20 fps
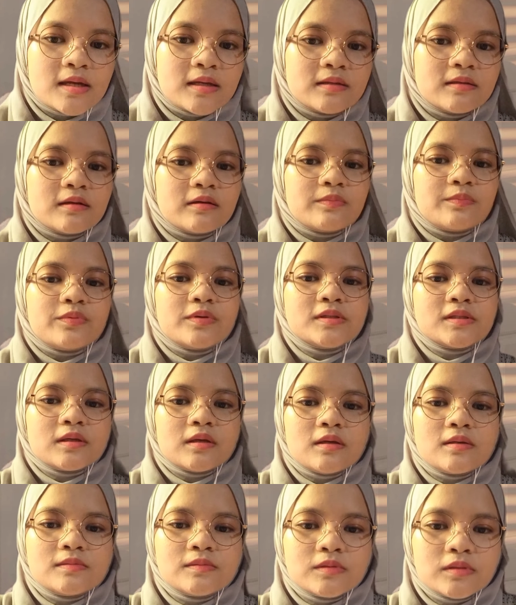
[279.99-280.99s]
the
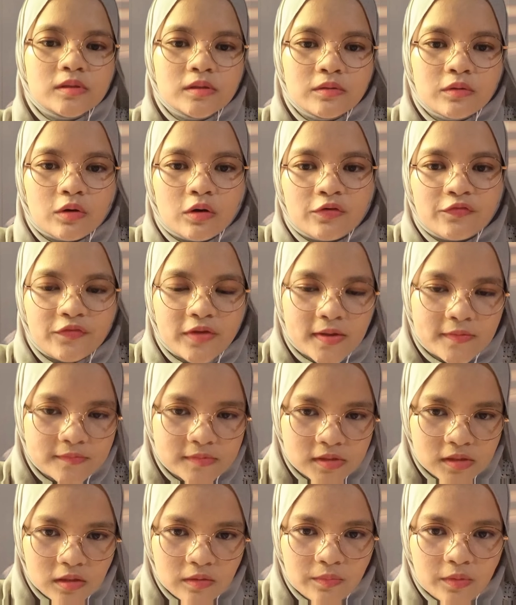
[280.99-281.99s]
prescription of
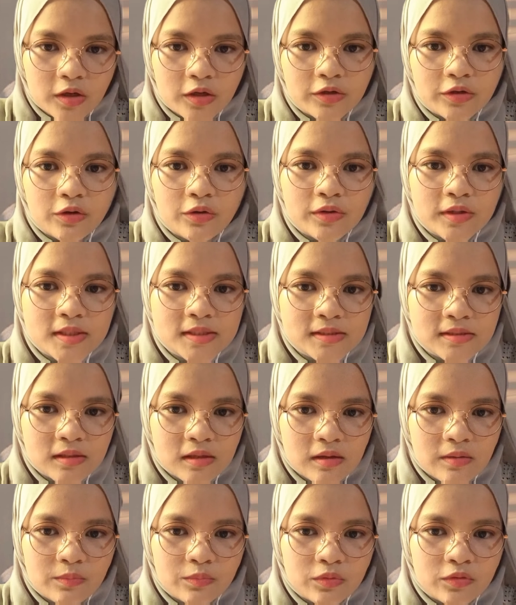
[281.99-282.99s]
enzymes are not the
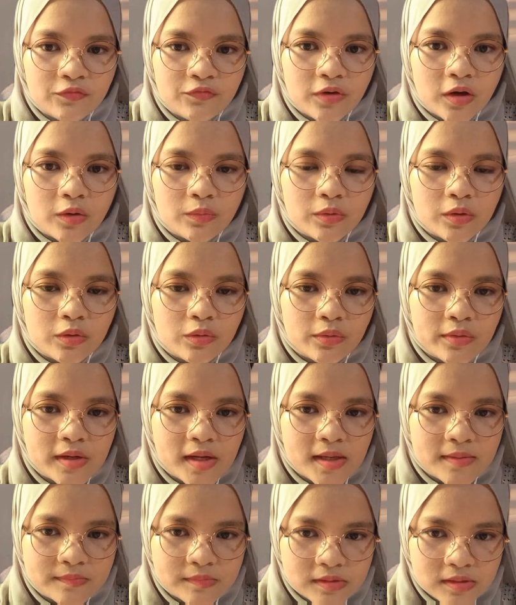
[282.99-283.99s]
same with our own
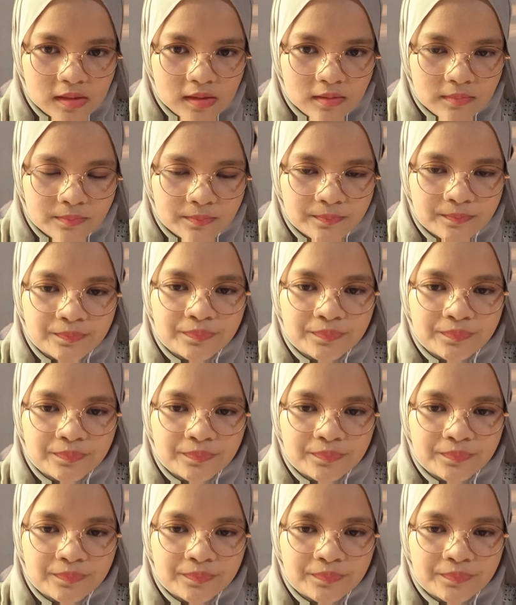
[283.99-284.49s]
enzyme.